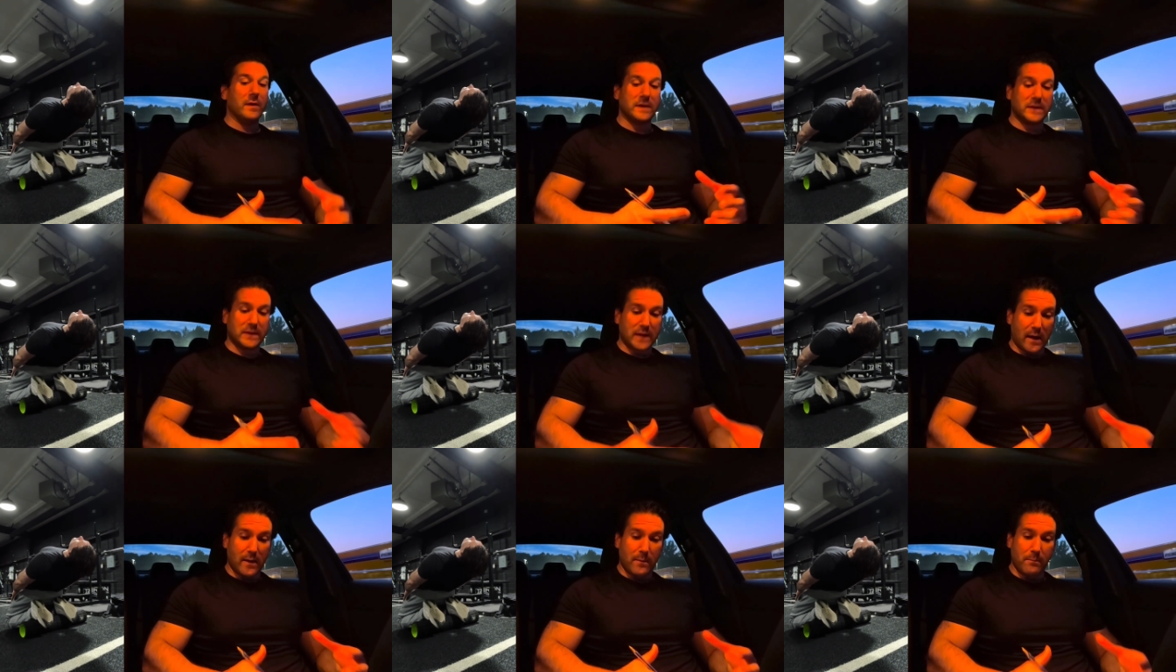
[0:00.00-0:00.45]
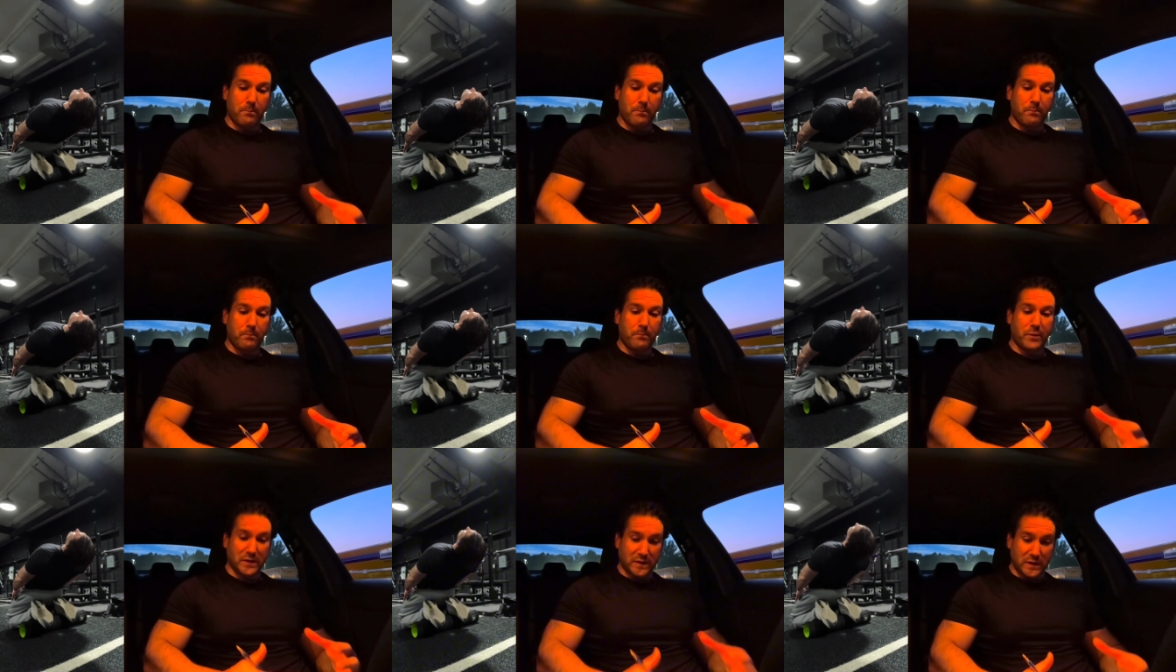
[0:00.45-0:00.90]
the same
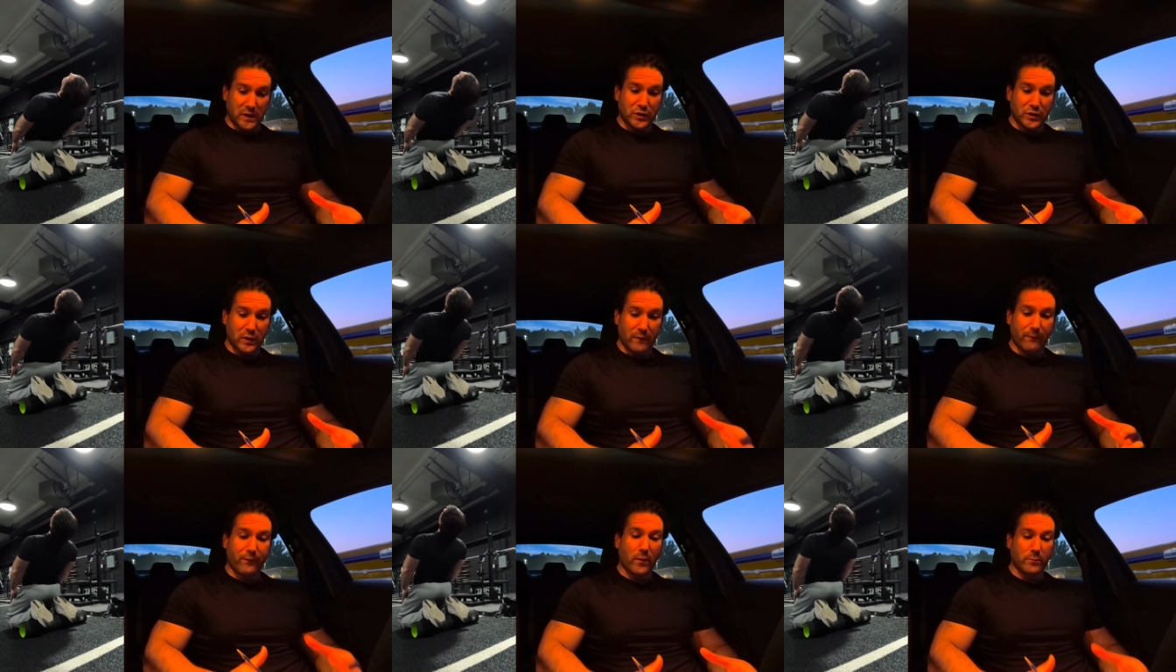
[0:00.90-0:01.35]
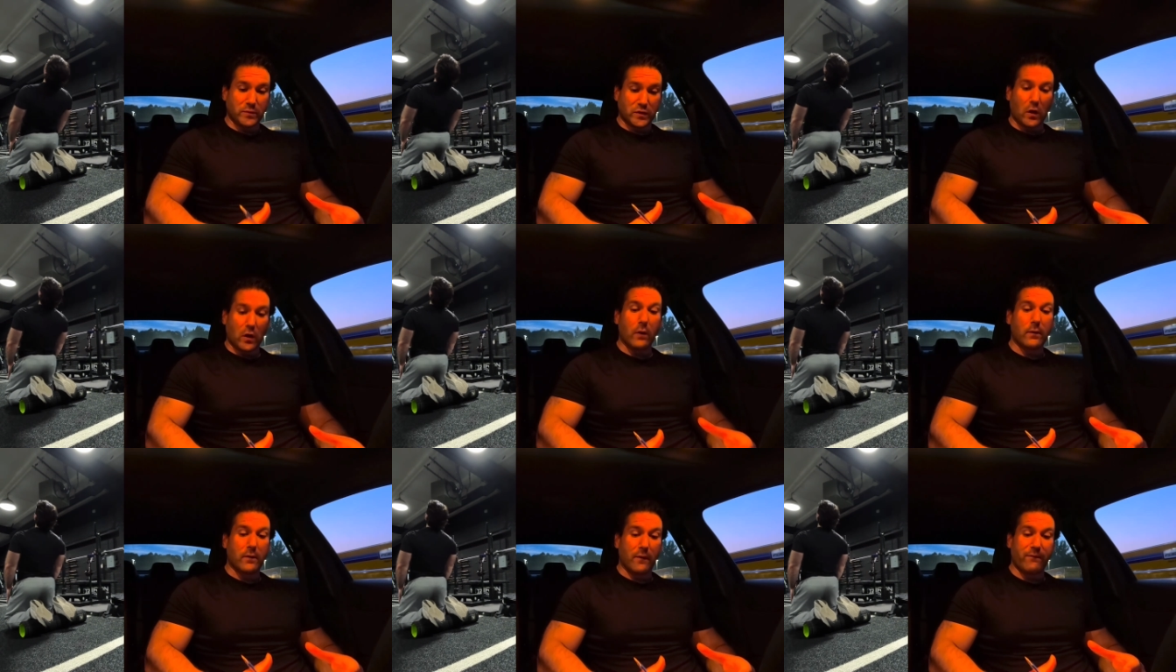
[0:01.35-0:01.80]
position from
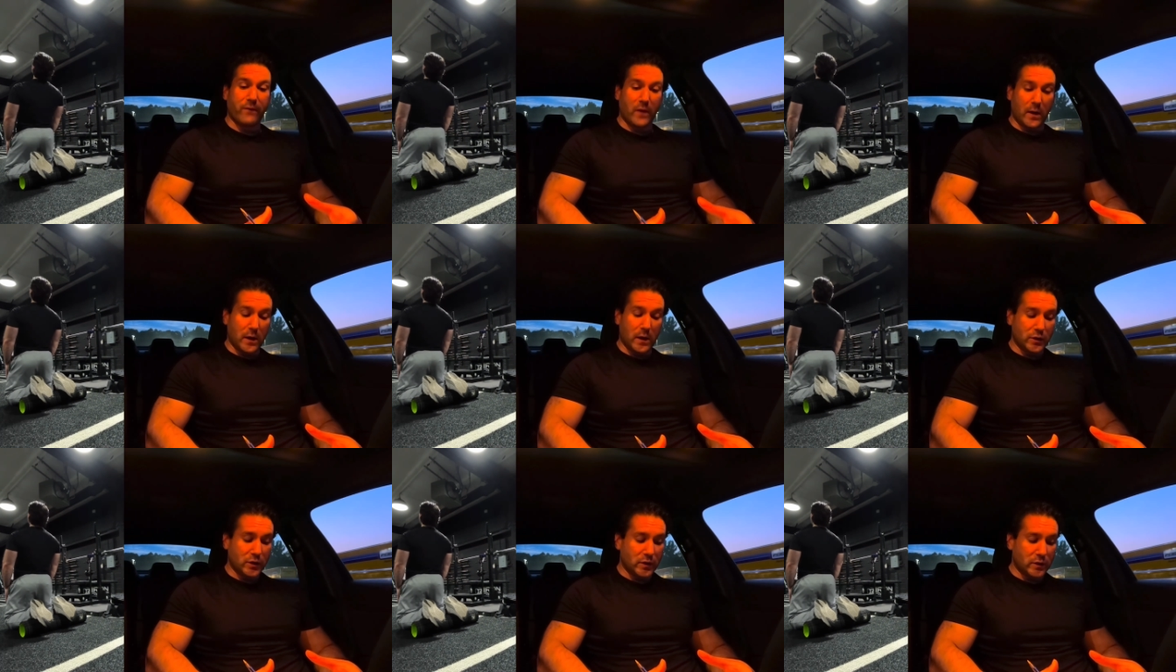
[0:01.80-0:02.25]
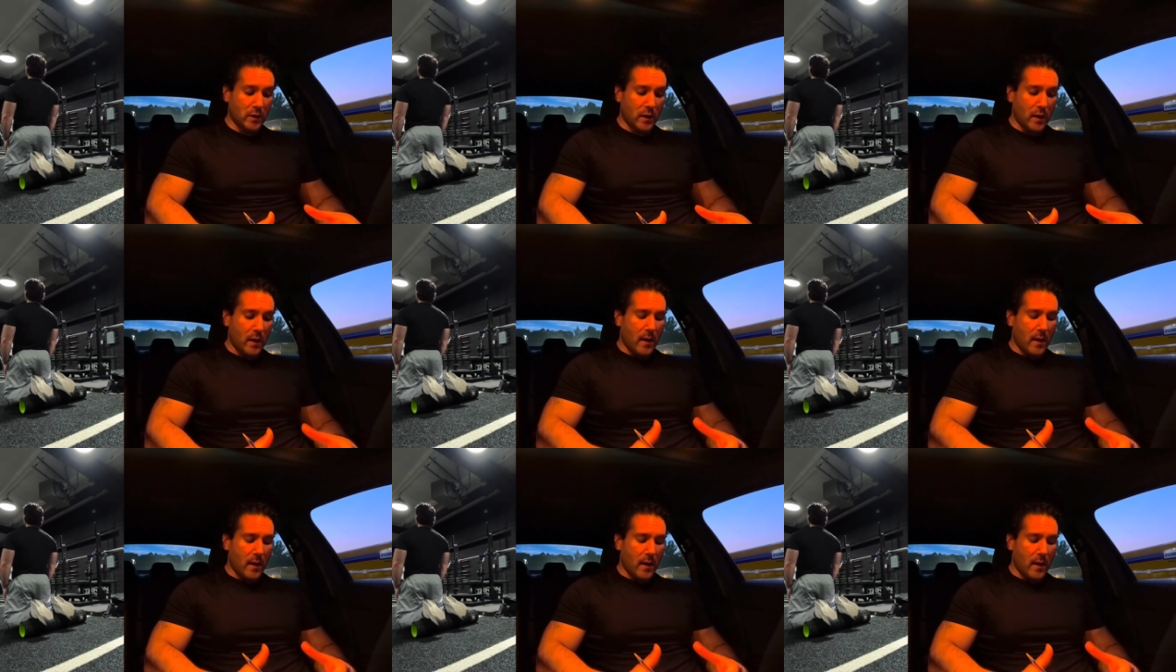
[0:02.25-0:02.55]
start to finish,